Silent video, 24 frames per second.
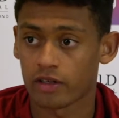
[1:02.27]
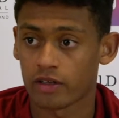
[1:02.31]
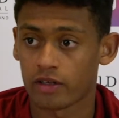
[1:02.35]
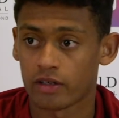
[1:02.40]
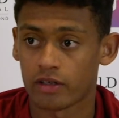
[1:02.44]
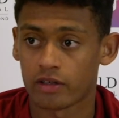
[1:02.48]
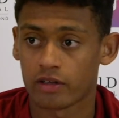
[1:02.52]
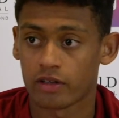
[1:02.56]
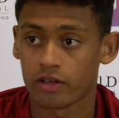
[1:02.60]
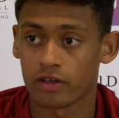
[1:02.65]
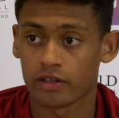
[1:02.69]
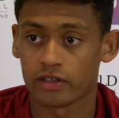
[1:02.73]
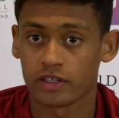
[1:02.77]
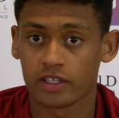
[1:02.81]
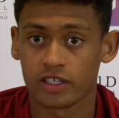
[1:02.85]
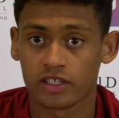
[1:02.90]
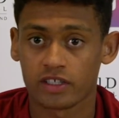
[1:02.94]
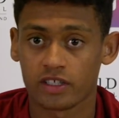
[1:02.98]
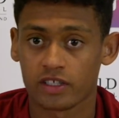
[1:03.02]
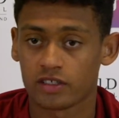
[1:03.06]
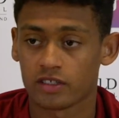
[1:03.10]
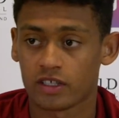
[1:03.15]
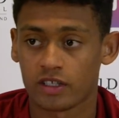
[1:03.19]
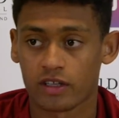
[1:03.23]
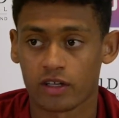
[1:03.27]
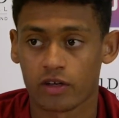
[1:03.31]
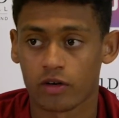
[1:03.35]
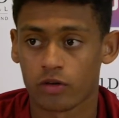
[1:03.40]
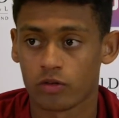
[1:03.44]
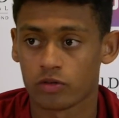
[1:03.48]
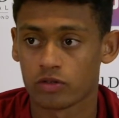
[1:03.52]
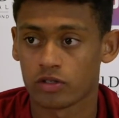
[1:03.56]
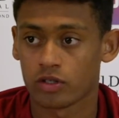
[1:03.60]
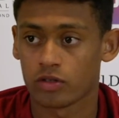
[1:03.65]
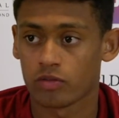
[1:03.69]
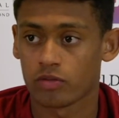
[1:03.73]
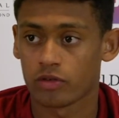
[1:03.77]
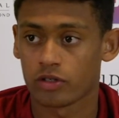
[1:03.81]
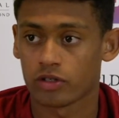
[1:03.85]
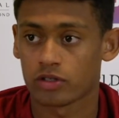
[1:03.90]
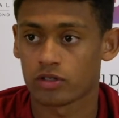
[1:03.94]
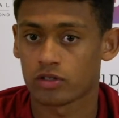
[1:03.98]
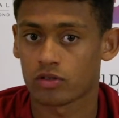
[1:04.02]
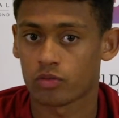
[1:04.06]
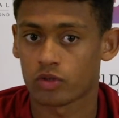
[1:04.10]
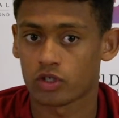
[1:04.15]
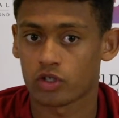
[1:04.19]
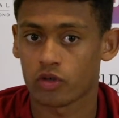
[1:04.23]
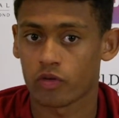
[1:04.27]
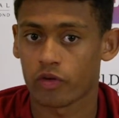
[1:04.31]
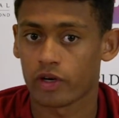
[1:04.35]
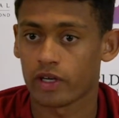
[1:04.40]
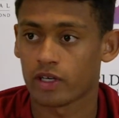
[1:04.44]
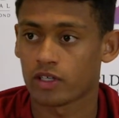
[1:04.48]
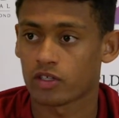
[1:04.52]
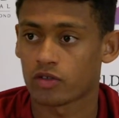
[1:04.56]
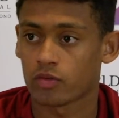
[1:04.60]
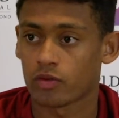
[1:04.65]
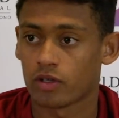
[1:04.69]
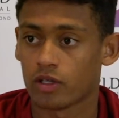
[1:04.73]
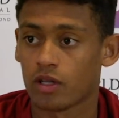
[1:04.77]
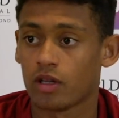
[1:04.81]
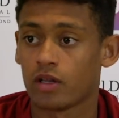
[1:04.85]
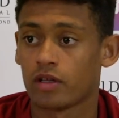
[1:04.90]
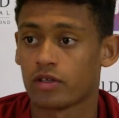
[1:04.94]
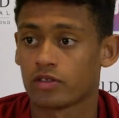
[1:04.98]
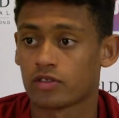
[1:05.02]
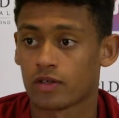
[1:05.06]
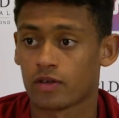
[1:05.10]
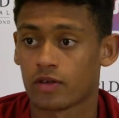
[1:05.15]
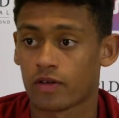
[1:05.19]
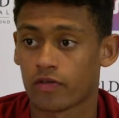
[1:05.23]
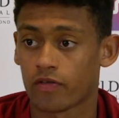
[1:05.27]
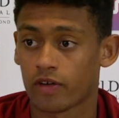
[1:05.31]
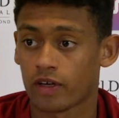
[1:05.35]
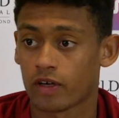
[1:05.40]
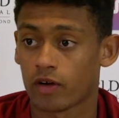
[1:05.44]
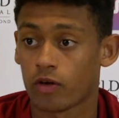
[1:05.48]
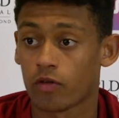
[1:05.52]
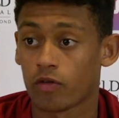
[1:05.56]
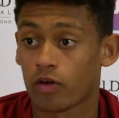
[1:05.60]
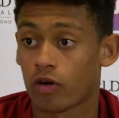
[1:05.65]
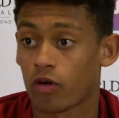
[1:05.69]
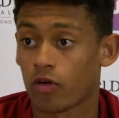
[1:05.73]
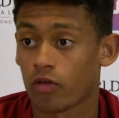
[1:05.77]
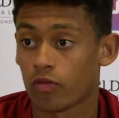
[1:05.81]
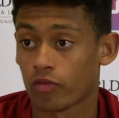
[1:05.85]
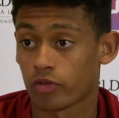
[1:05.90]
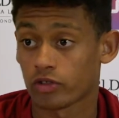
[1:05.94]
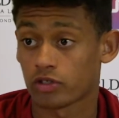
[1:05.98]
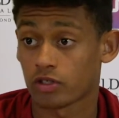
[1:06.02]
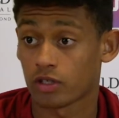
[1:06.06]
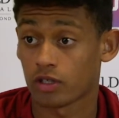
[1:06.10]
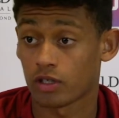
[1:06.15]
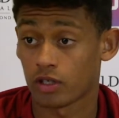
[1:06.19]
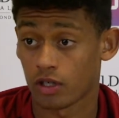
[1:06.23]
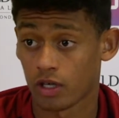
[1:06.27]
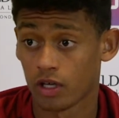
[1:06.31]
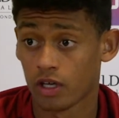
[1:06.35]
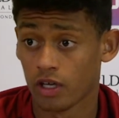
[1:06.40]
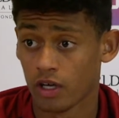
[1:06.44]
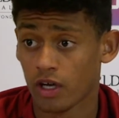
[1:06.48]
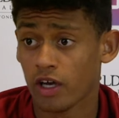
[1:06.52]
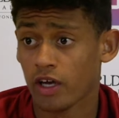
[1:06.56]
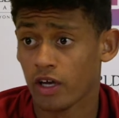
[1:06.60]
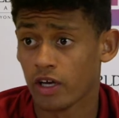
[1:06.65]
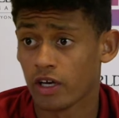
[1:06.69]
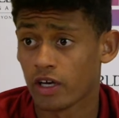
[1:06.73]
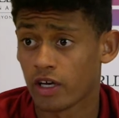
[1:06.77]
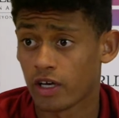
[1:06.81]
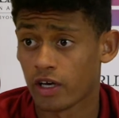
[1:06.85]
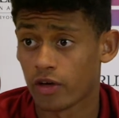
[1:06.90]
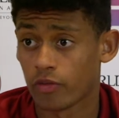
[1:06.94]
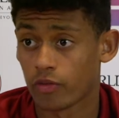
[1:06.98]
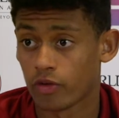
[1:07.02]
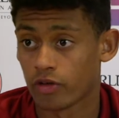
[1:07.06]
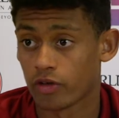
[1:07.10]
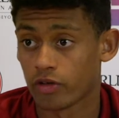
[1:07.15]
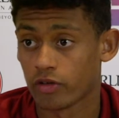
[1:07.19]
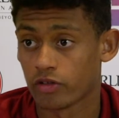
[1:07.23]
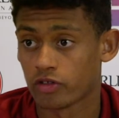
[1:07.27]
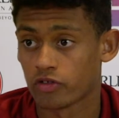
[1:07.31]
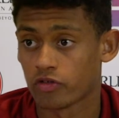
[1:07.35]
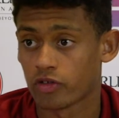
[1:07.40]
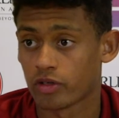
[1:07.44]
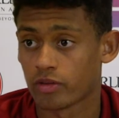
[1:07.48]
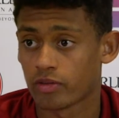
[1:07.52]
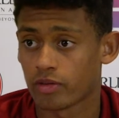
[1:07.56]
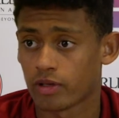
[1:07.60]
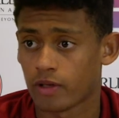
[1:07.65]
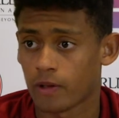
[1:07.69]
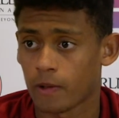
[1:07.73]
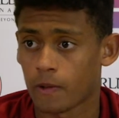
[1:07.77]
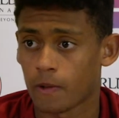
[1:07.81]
The the conditions and the hotel was was great as well. So I think overall it was a, a really good trip.